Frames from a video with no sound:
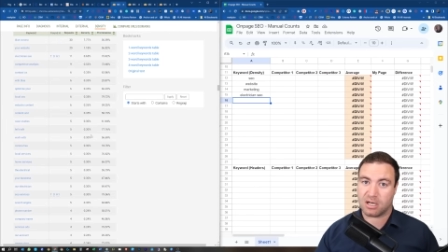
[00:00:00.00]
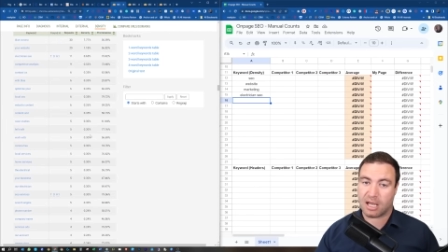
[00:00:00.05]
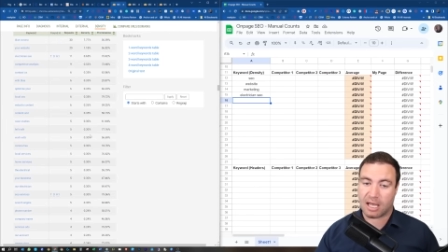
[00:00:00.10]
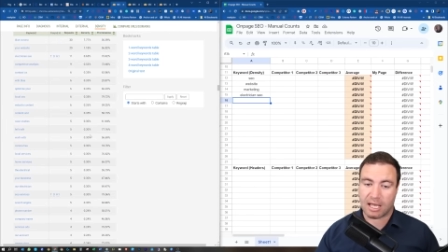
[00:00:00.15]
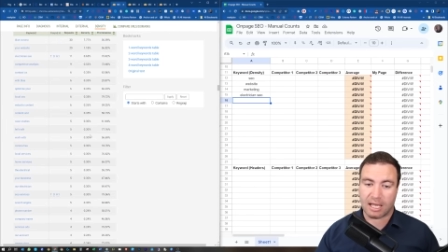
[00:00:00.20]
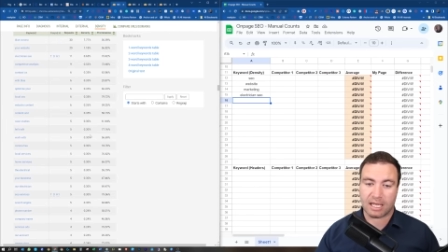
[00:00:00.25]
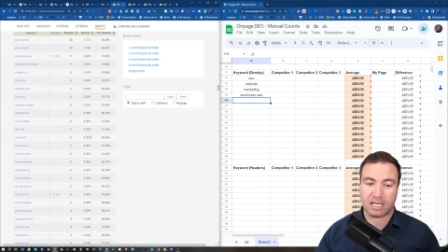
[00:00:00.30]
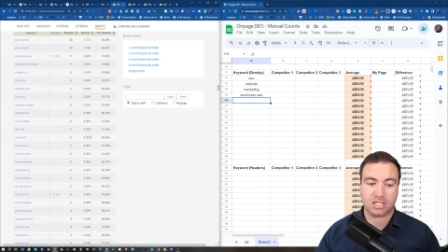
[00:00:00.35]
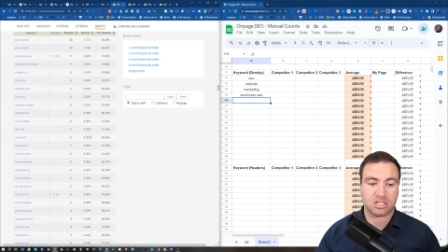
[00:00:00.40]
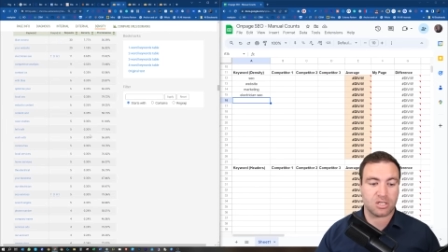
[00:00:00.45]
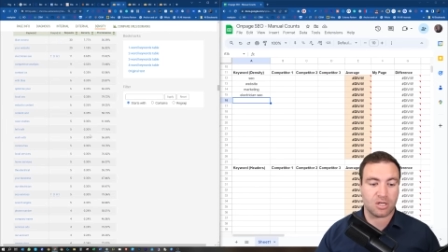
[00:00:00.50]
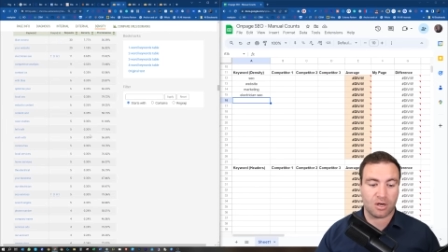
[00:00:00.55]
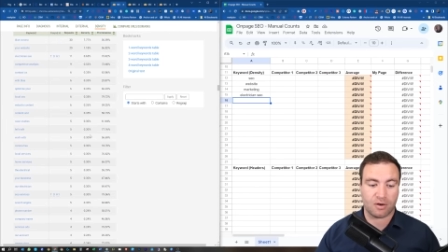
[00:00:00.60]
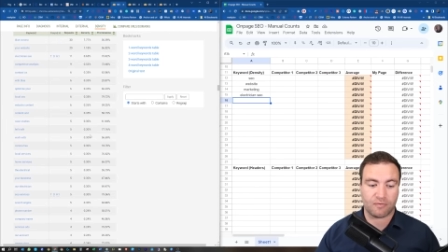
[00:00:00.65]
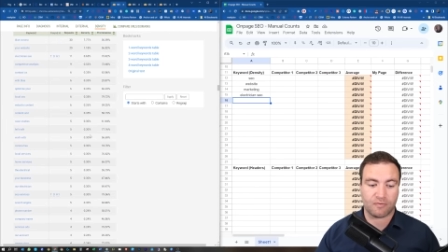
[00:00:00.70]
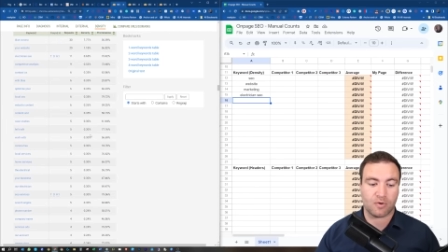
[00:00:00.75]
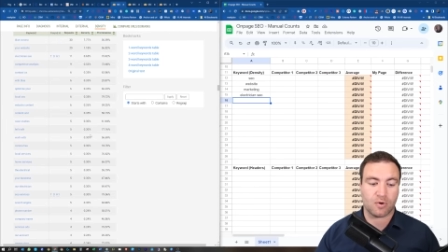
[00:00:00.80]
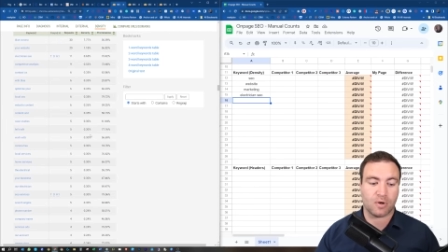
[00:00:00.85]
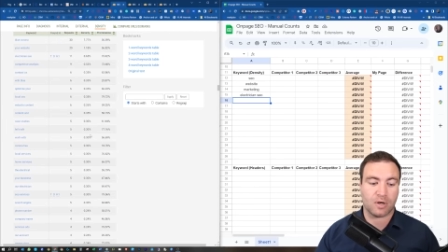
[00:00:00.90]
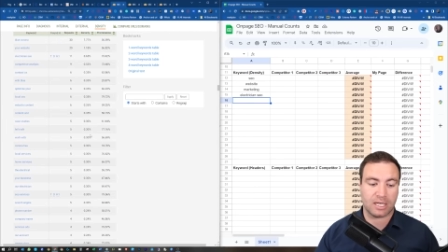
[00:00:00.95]
uh, SEO
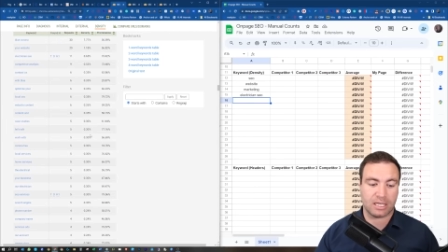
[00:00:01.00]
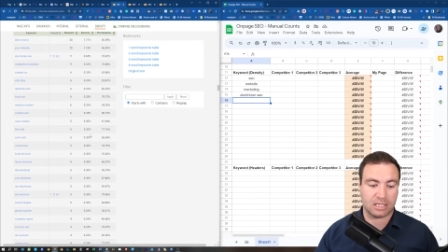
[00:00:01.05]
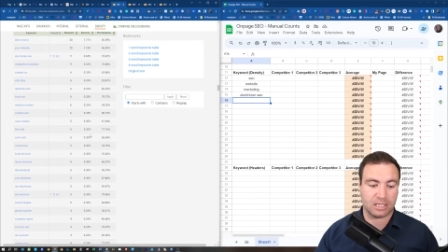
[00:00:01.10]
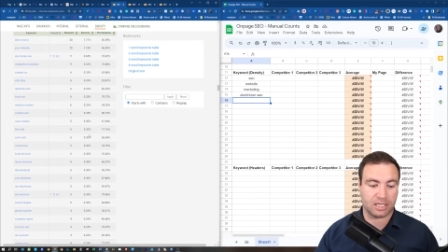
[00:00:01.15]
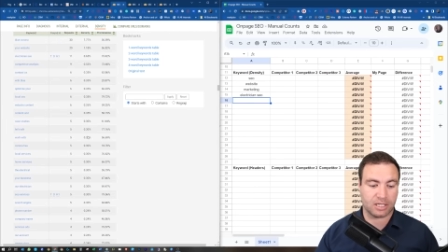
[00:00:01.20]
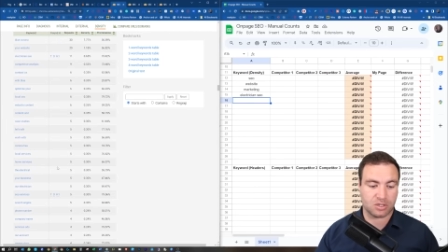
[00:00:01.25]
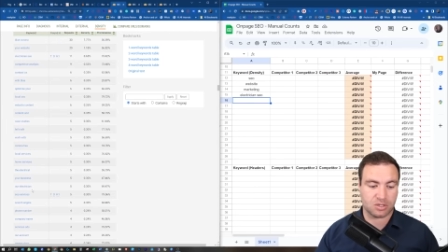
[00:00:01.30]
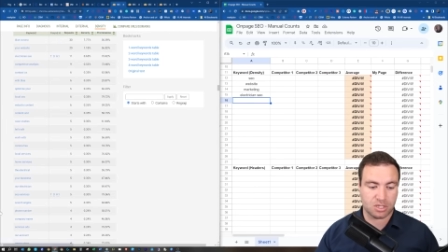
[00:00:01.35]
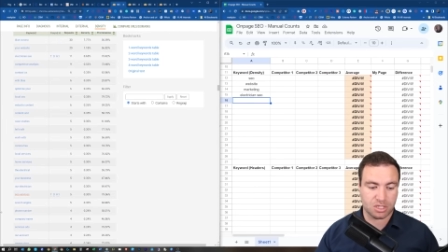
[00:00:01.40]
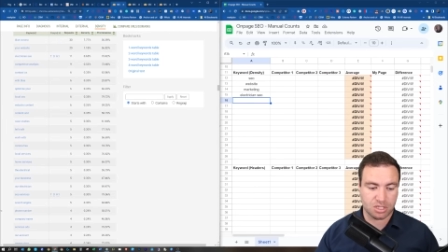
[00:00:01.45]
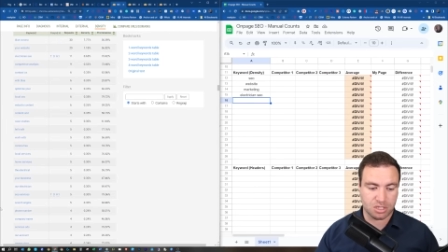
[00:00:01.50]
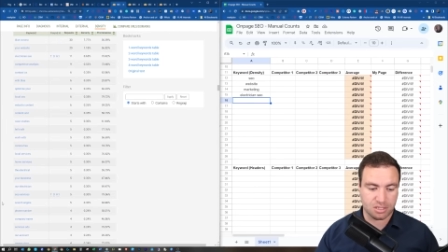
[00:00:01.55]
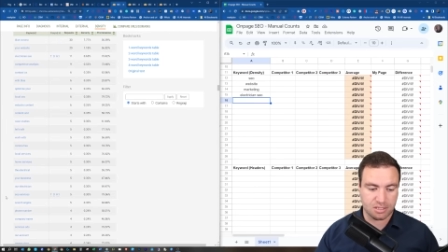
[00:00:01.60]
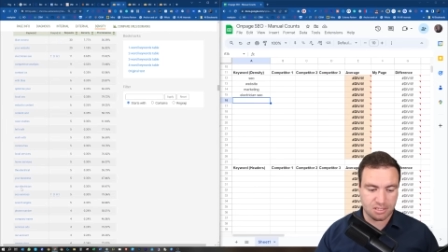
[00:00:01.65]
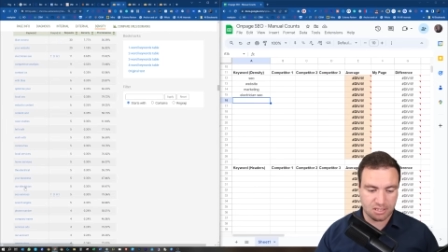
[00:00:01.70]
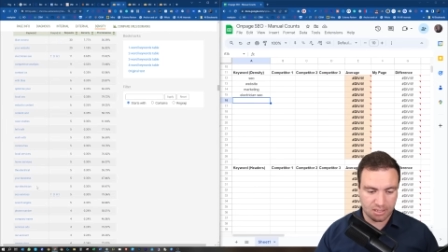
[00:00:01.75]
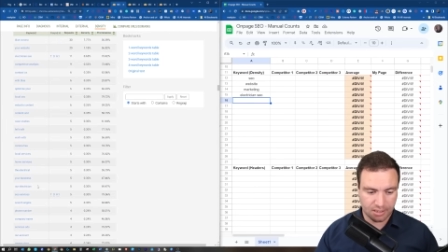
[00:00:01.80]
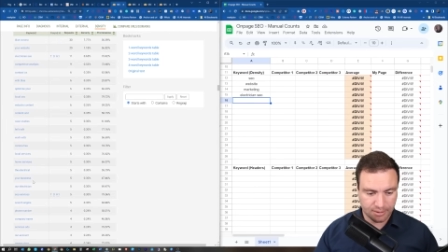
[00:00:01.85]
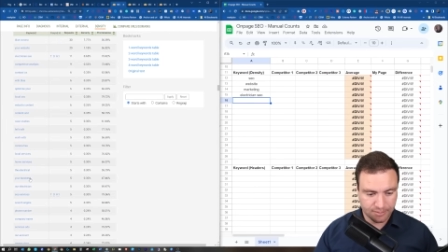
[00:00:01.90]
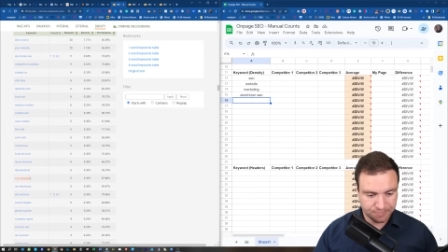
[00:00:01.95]
for
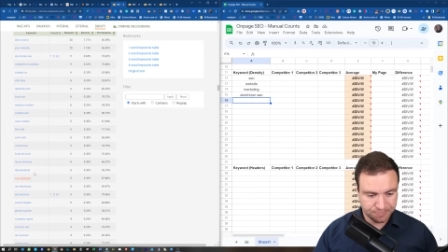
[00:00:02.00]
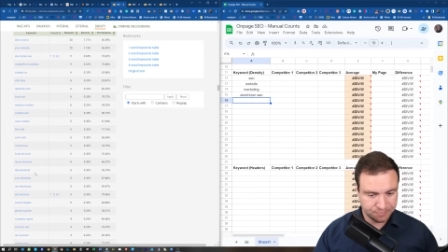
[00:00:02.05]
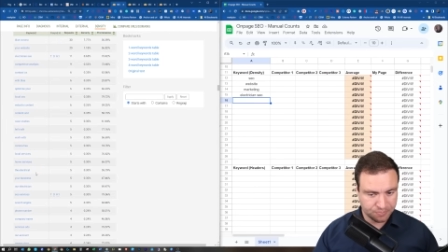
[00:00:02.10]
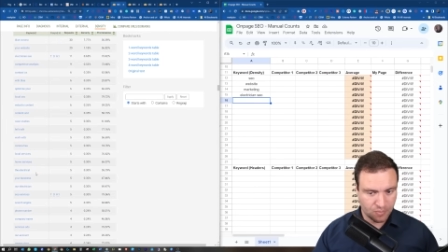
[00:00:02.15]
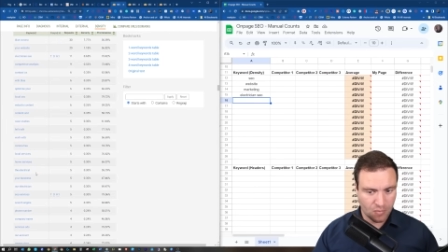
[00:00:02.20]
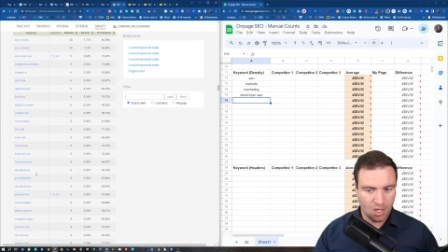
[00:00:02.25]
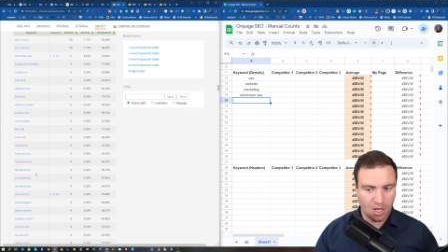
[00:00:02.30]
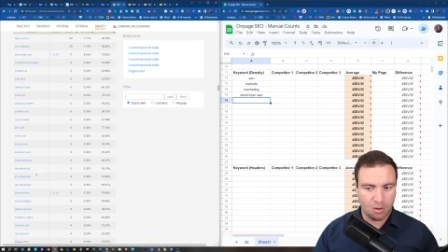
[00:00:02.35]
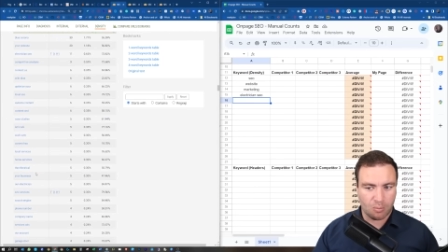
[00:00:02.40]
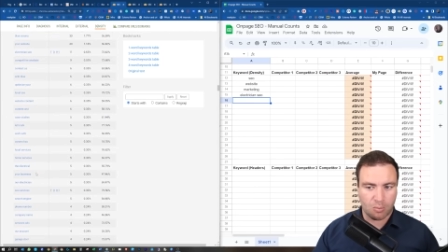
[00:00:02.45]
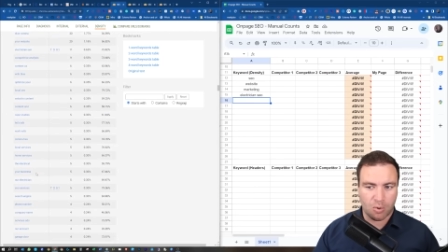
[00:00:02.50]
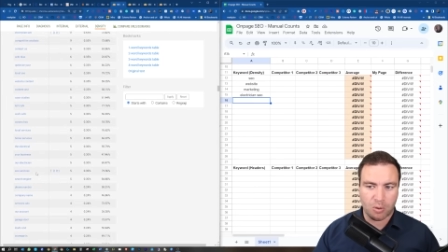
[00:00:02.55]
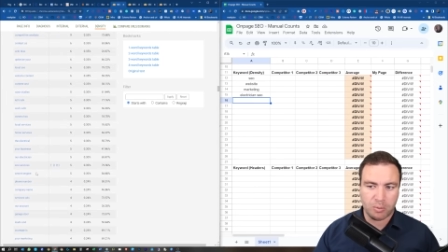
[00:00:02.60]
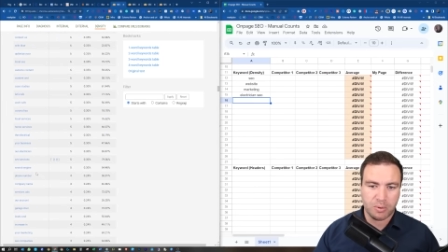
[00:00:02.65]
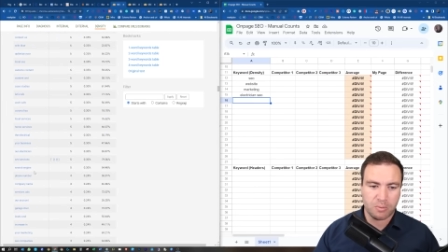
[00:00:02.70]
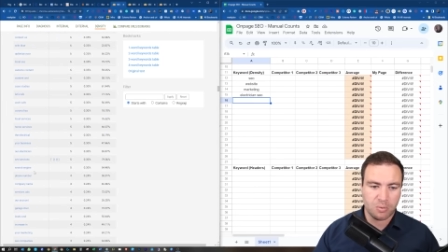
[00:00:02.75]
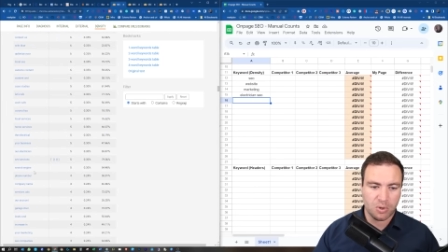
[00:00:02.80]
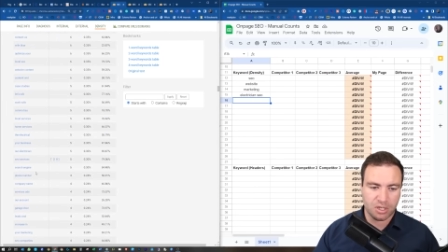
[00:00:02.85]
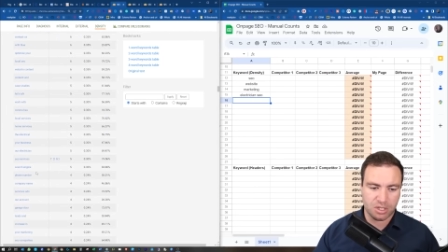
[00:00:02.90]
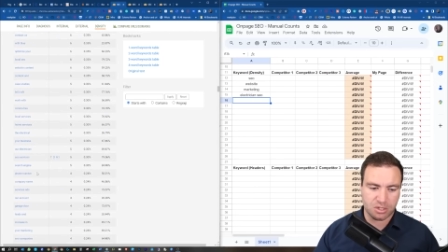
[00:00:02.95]
electricians. What we
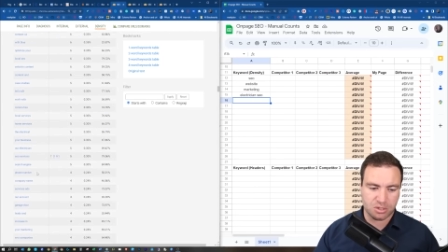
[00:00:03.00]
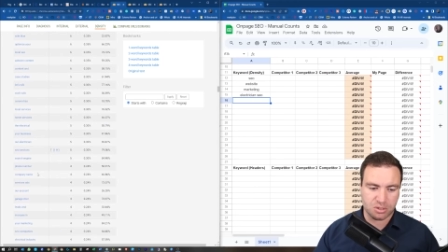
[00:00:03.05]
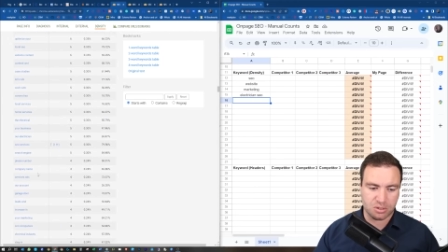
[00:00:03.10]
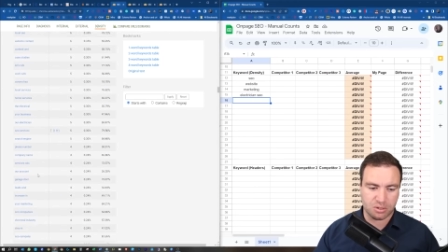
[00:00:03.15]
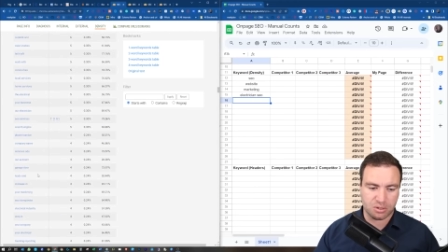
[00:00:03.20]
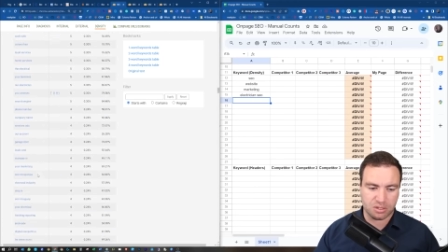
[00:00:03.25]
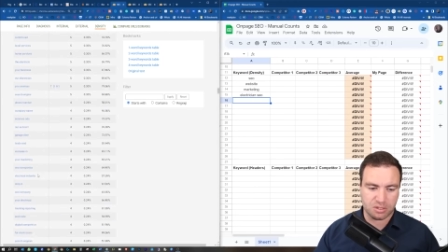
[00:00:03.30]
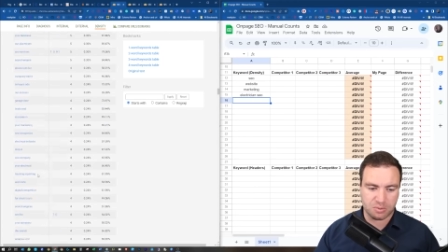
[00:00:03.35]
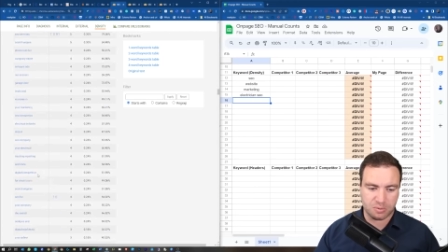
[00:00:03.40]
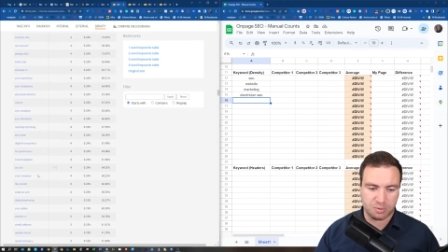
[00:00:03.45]
want to do is we